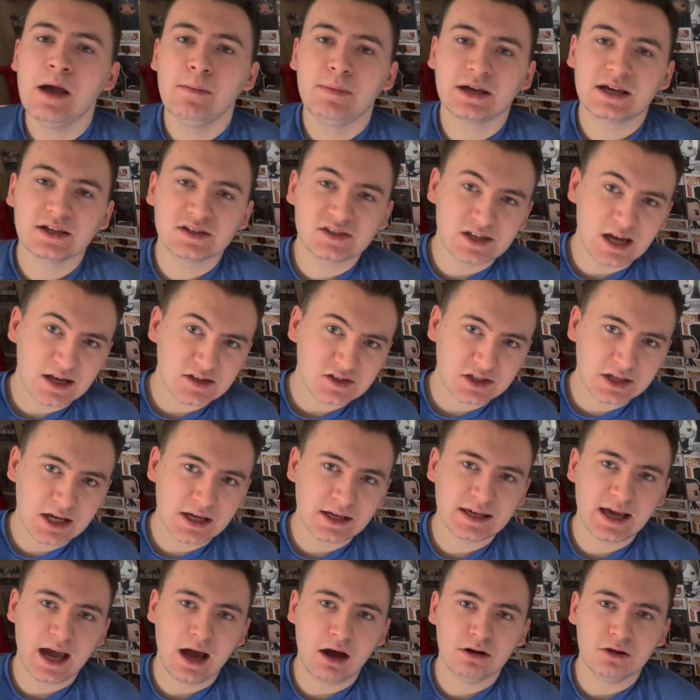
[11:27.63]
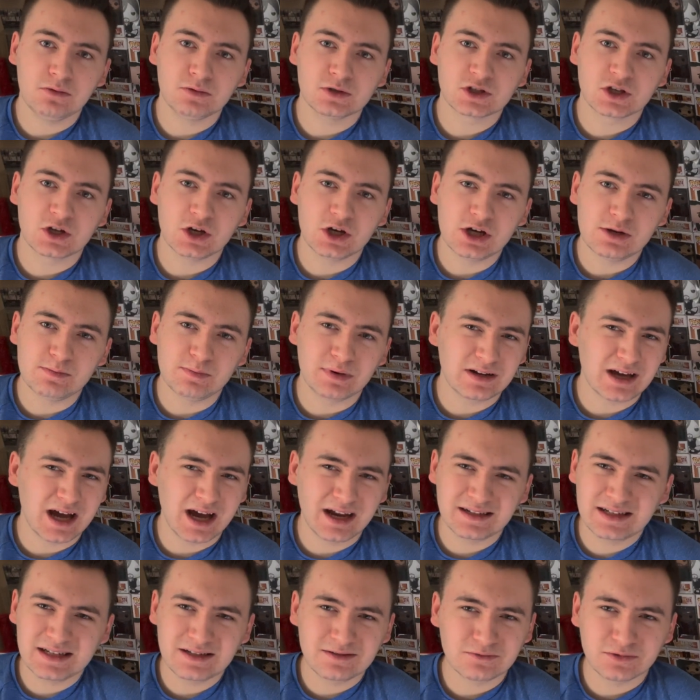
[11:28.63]
Because yes, King County was good, but
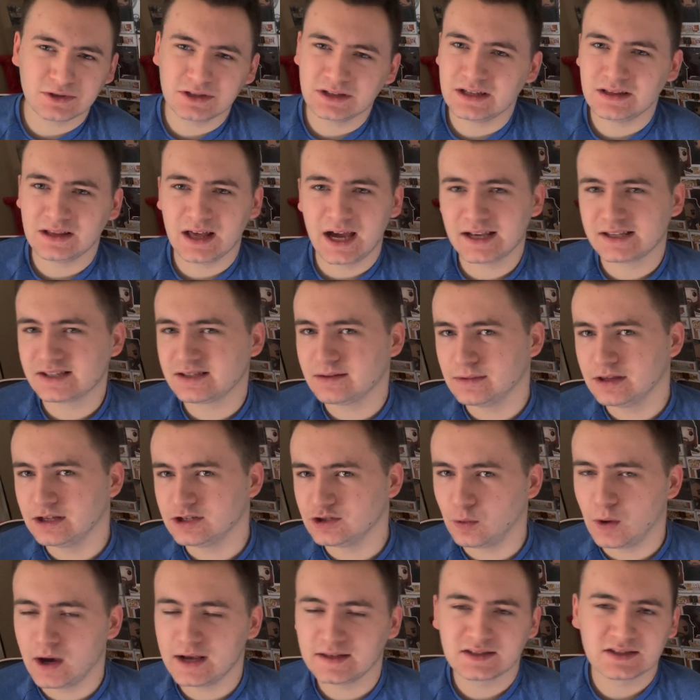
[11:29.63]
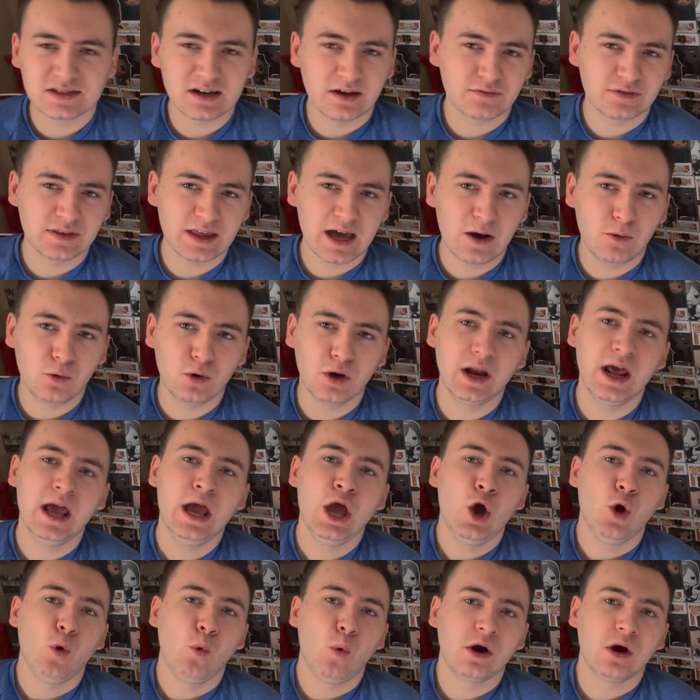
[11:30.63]
I didn't really like some of the Dwight stuff in that one.